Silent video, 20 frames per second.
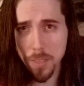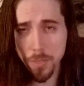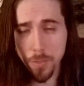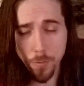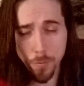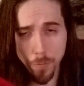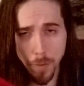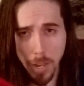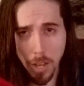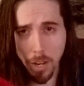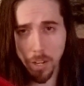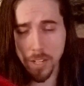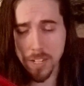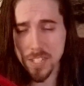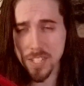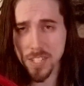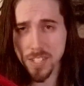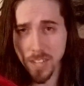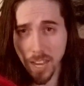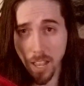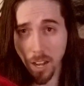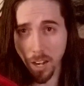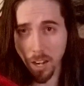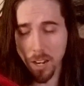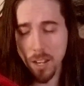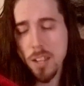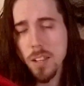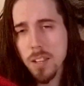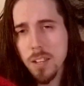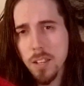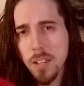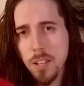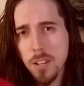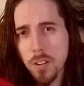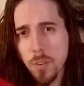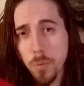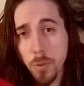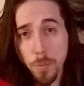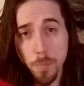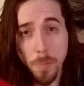The Vel excel
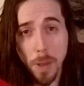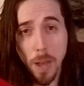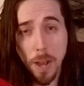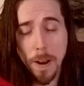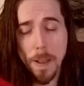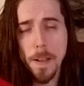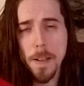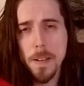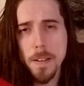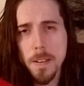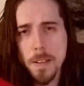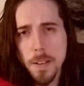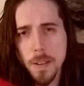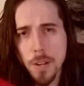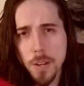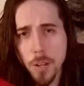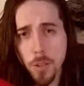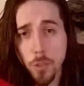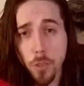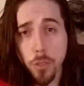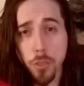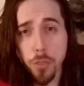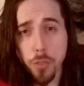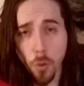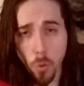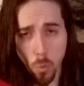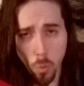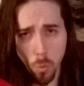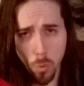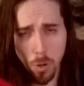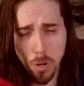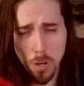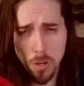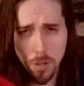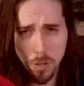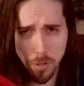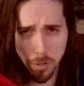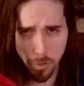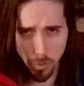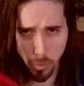with mana, the Thol
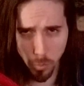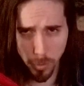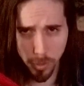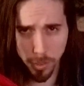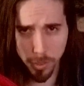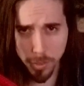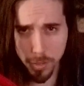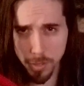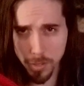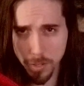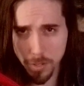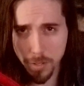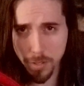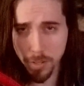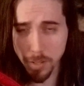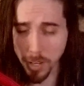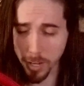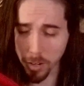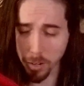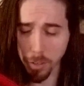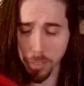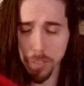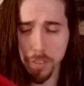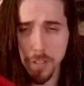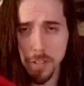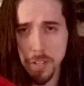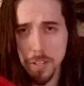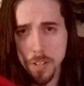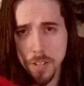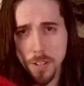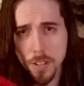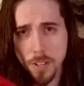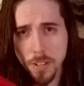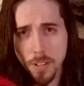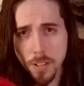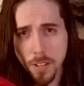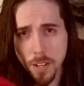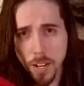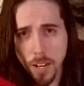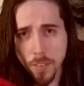with health,
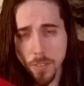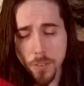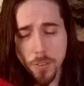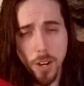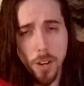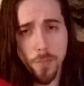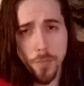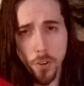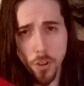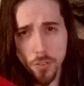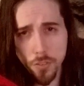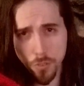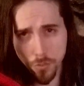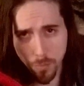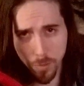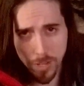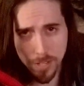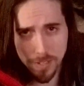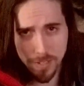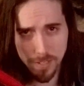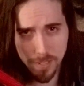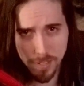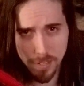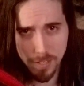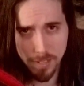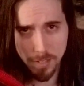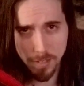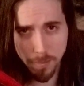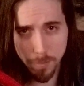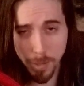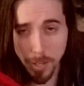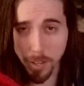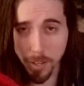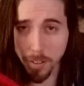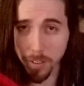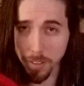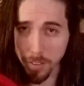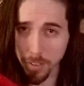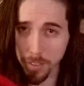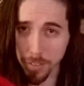and the Divergent Races,
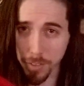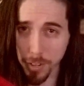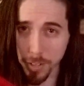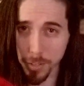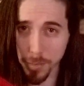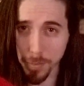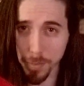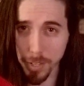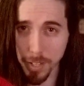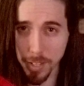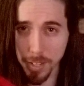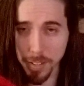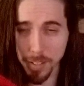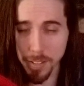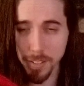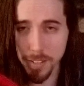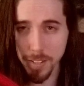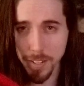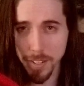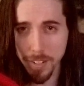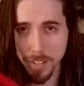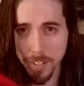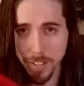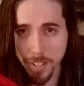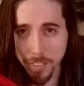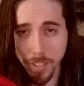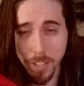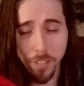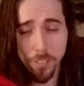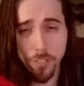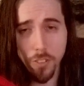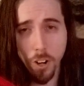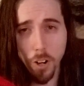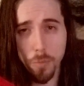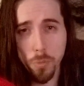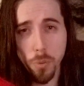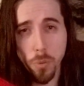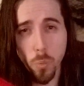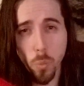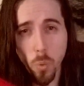well, they're unique. They
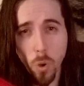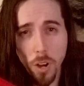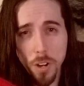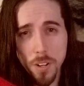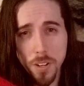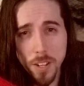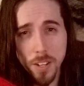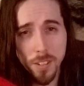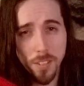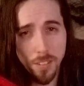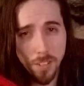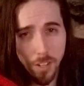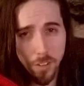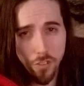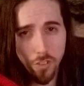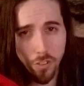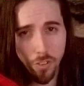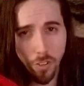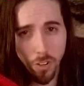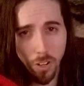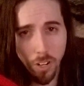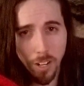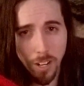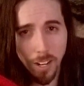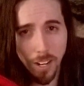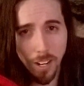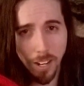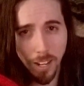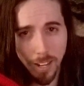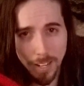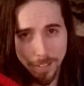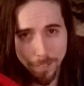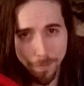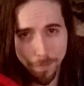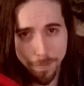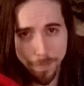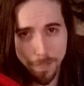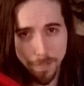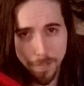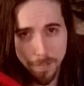start with 1 additional
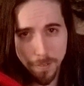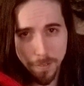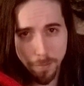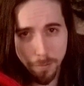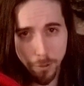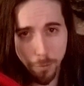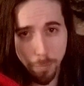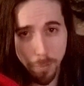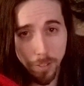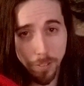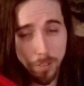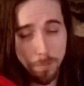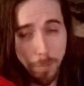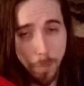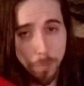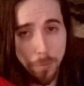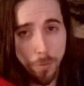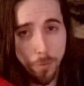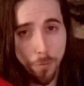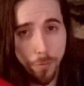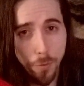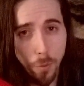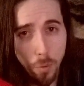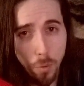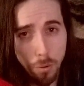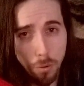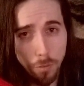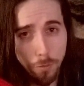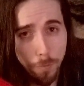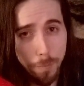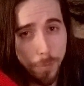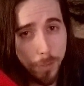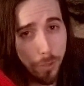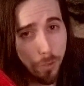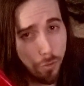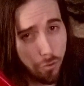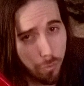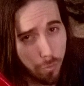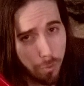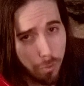life, which brings them up to 4 from the
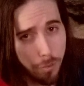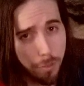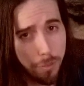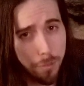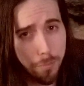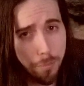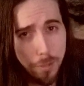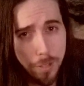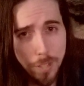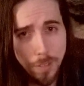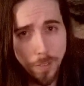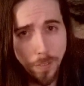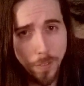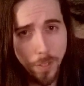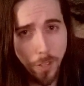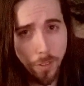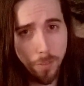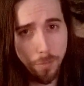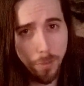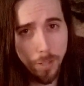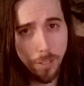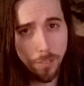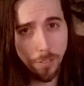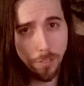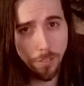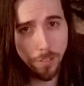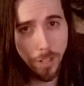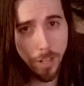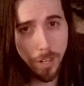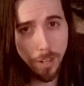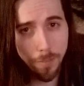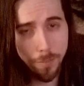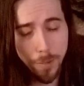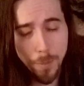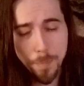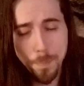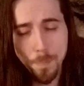usual 3 that the other races have.